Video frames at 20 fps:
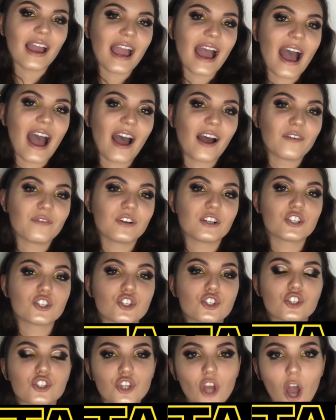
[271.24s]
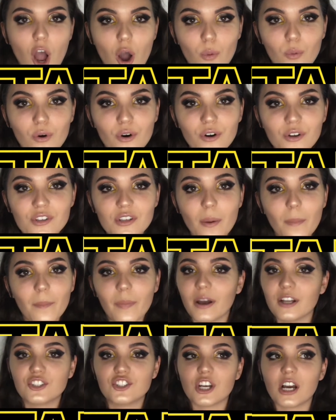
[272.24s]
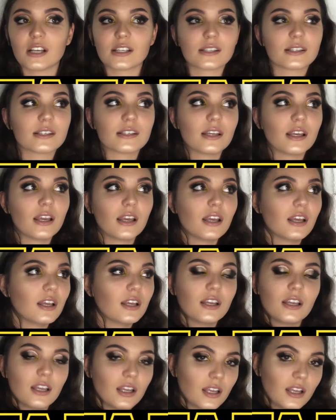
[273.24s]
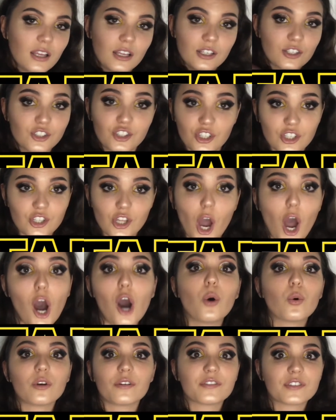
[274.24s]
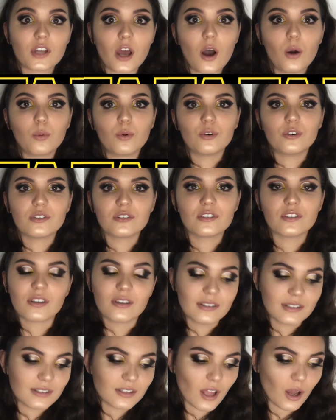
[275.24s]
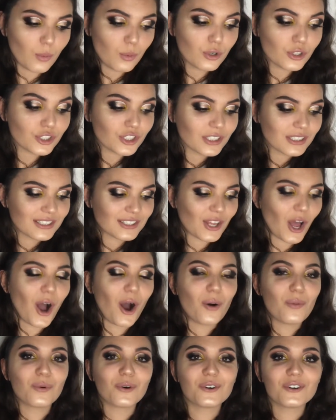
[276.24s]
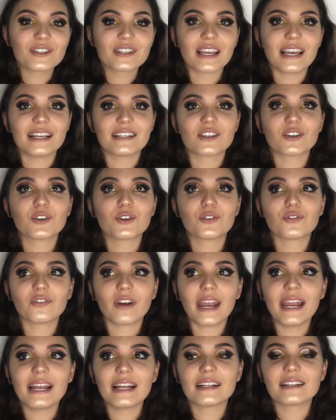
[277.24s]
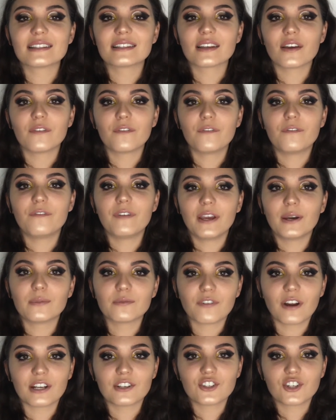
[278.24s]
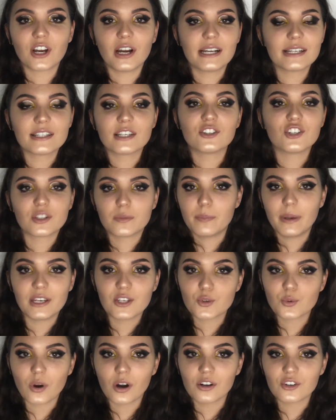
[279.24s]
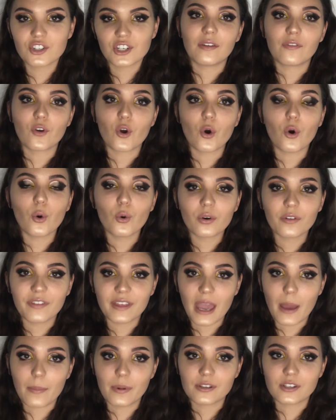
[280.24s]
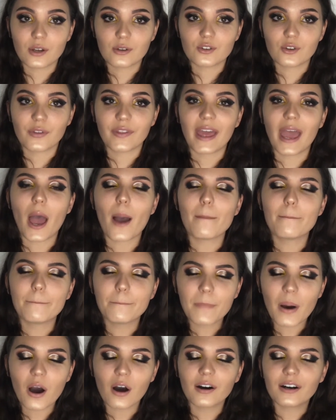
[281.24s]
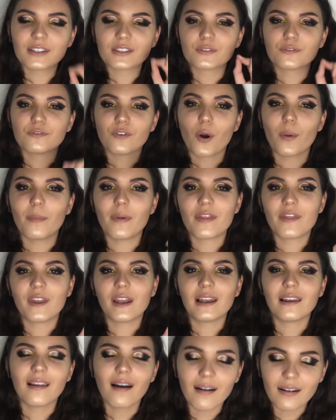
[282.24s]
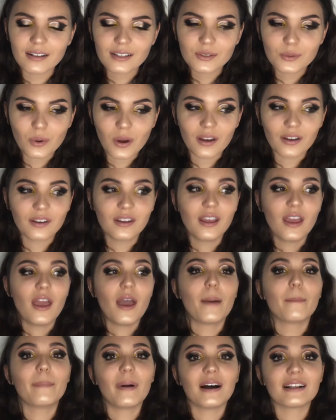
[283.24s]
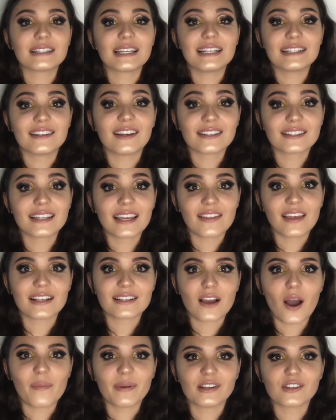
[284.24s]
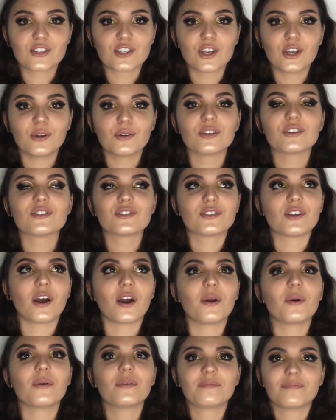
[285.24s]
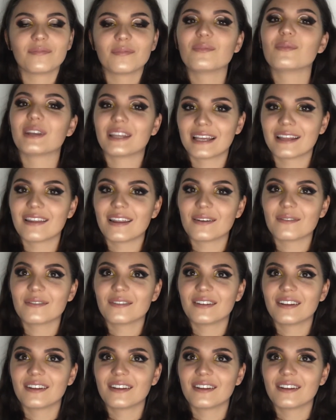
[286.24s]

have Star Wars, but just the whole of Star Wars. Star Wars. It's a great film franchise to just binge watch. They've got all of the episodes on there apart from the last one, but it does say that it's coming soon, so we can then,